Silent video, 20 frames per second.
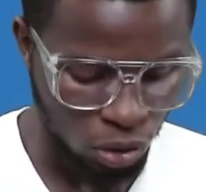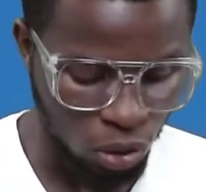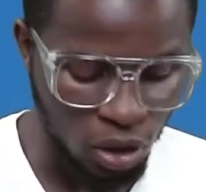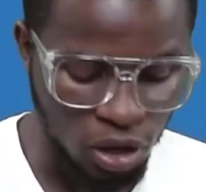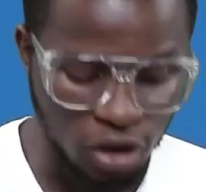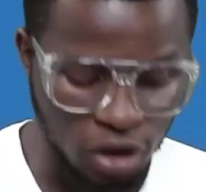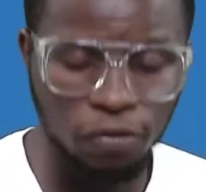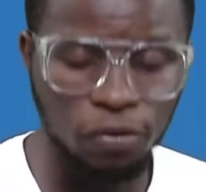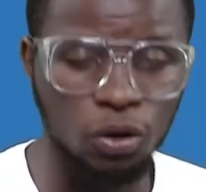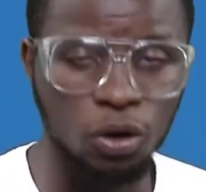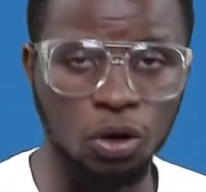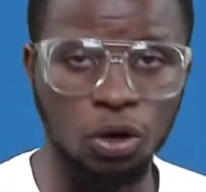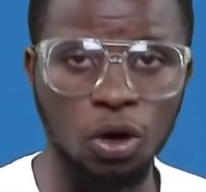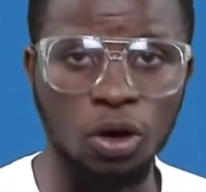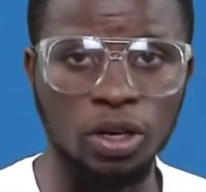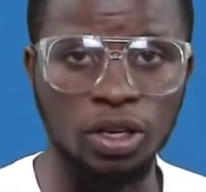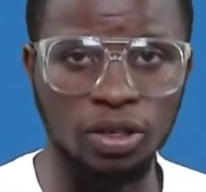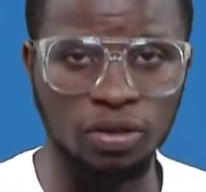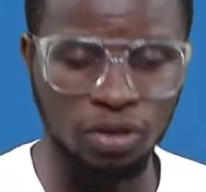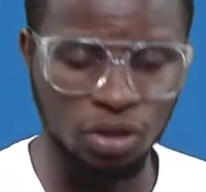So if you're
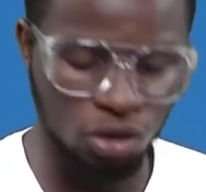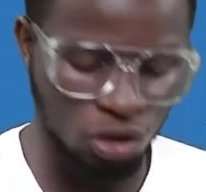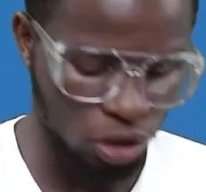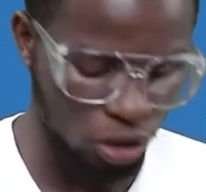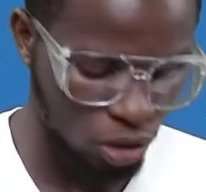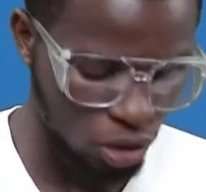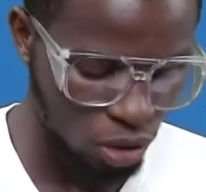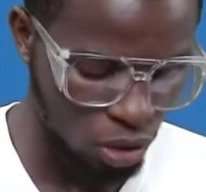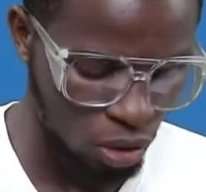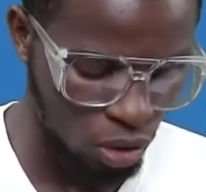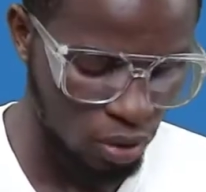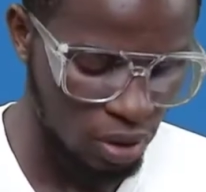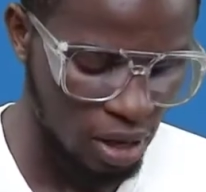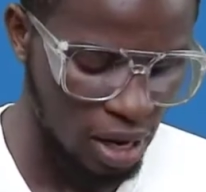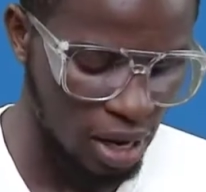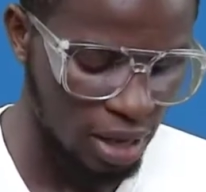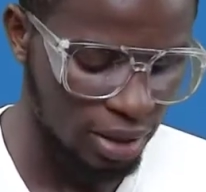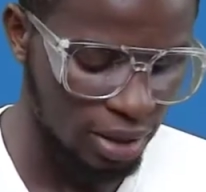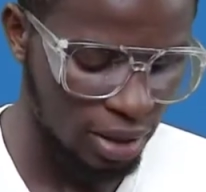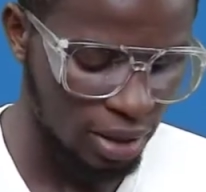not given, just know
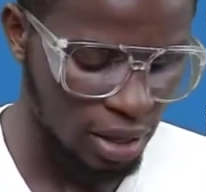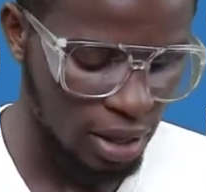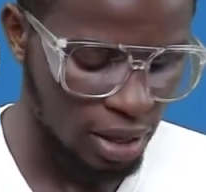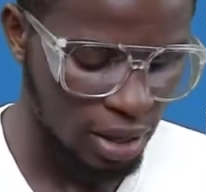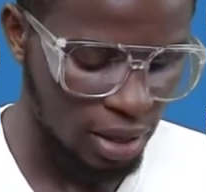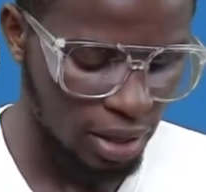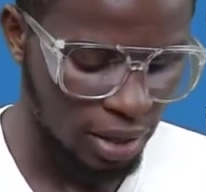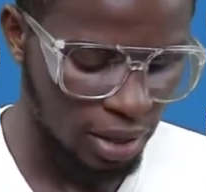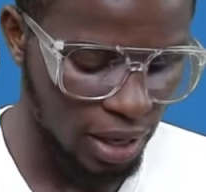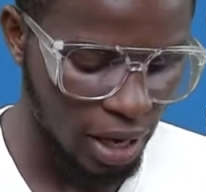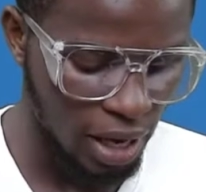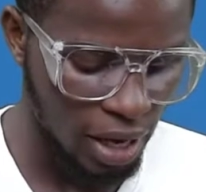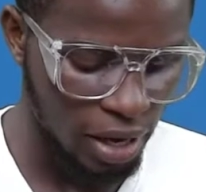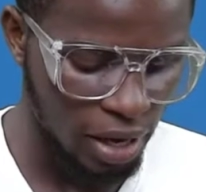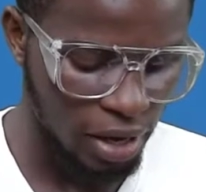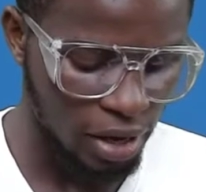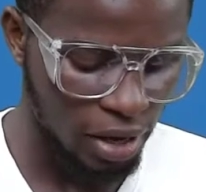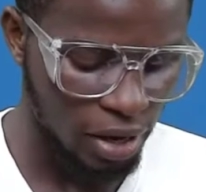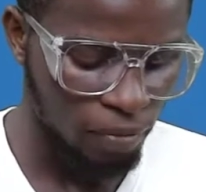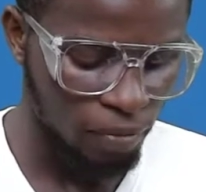that
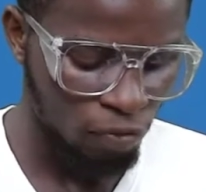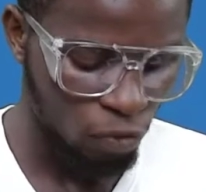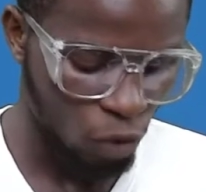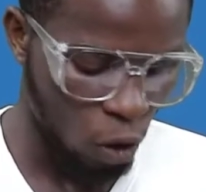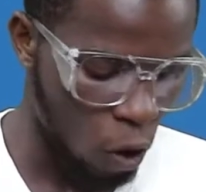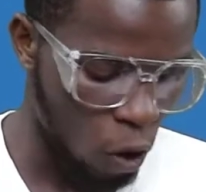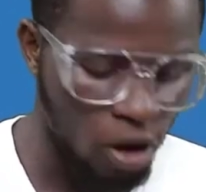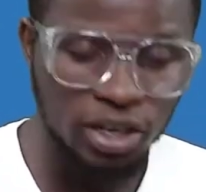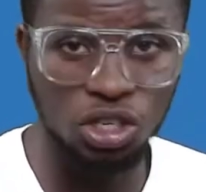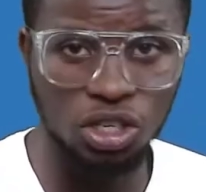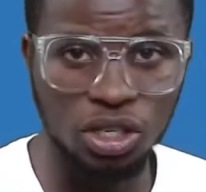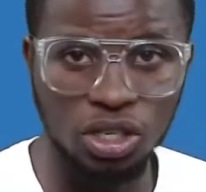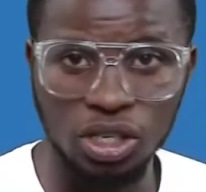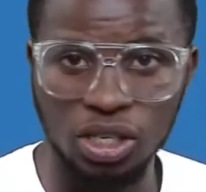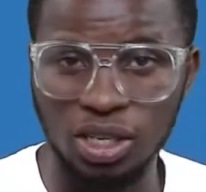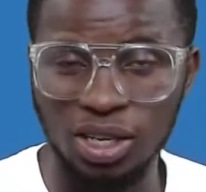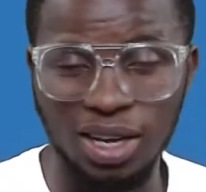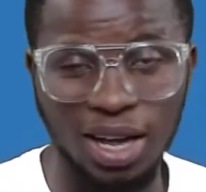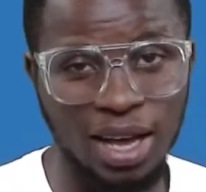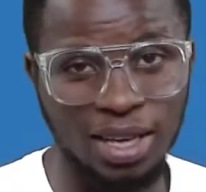K or
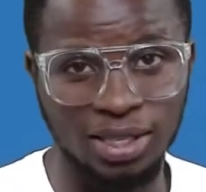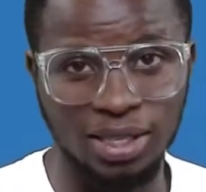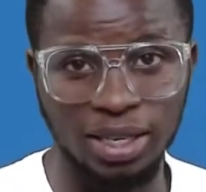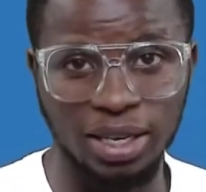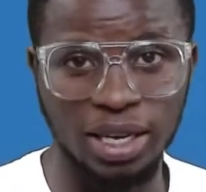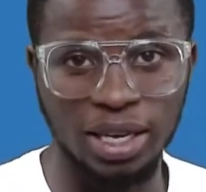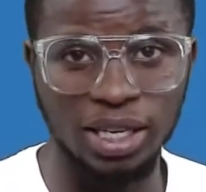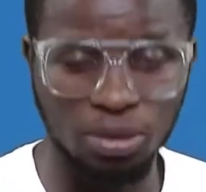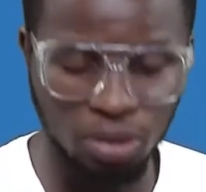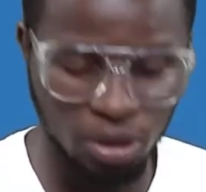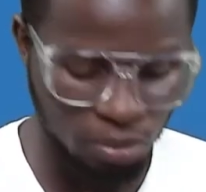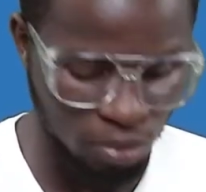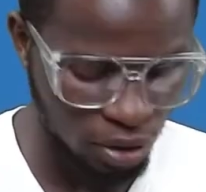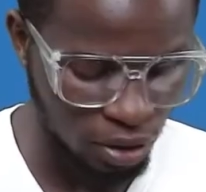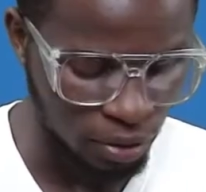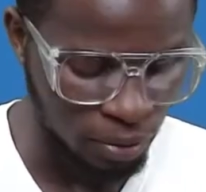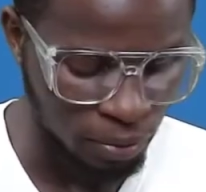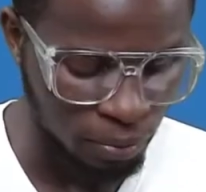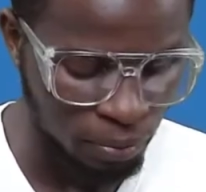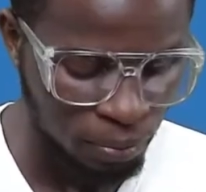G, as the case may
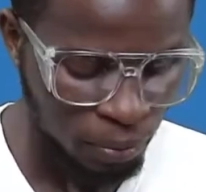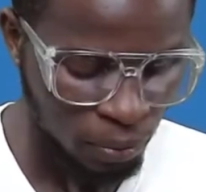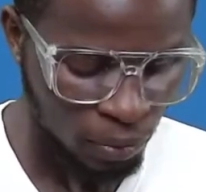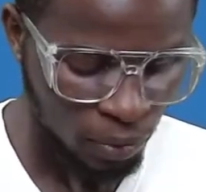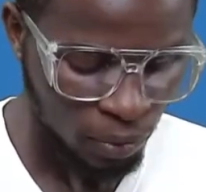be,